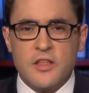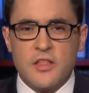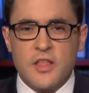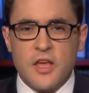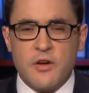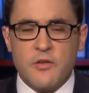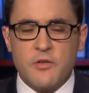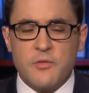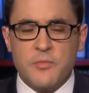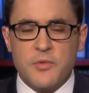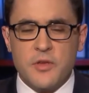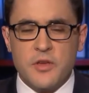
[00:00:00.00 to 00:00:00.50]

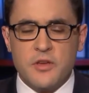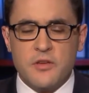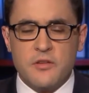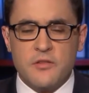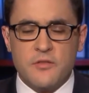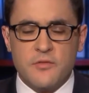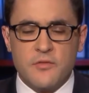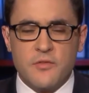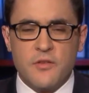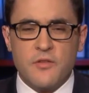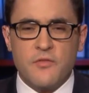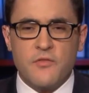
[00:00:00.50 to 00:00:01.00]
that would be a,
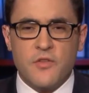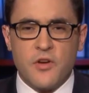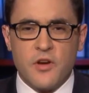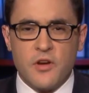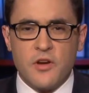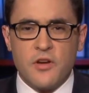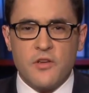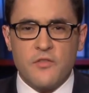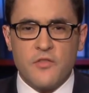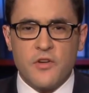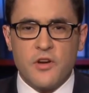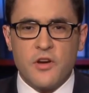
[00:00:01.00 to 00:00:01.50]
a
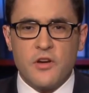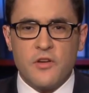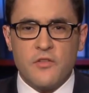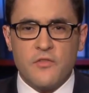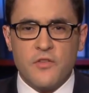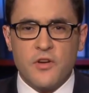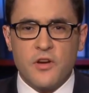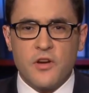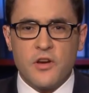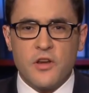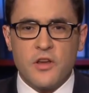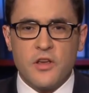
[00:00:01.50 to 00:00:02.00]
very, very,
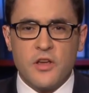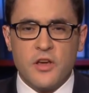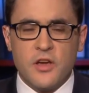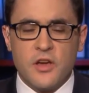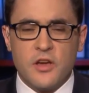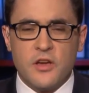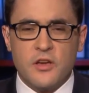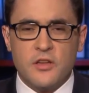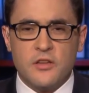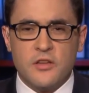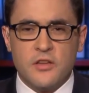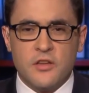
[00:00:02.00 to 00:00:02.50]
very
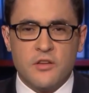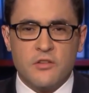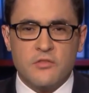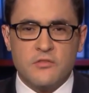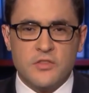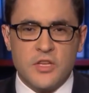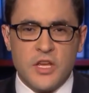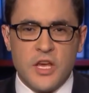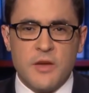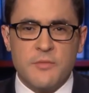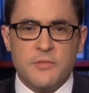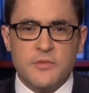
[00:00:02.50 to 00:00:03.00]
uh, you know
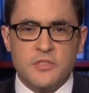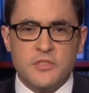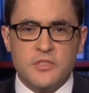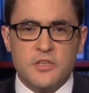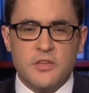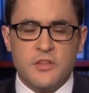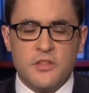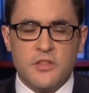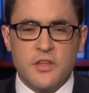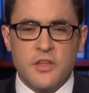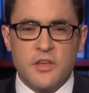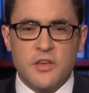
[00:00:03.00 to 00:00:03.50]
damaging
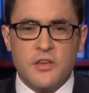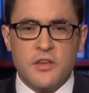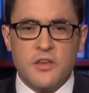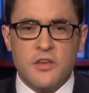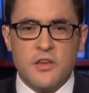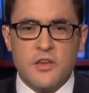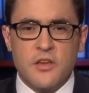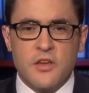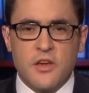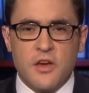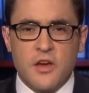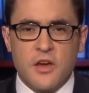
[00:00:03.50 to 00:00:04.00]
thing
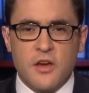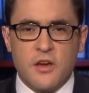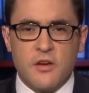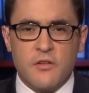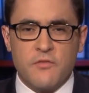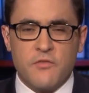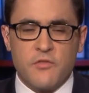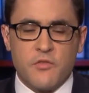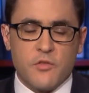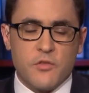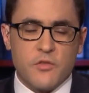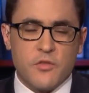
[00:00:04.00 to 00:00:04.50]
uh,
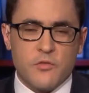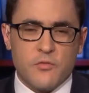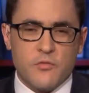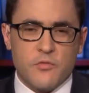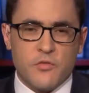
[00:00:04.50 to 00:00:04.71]
for the.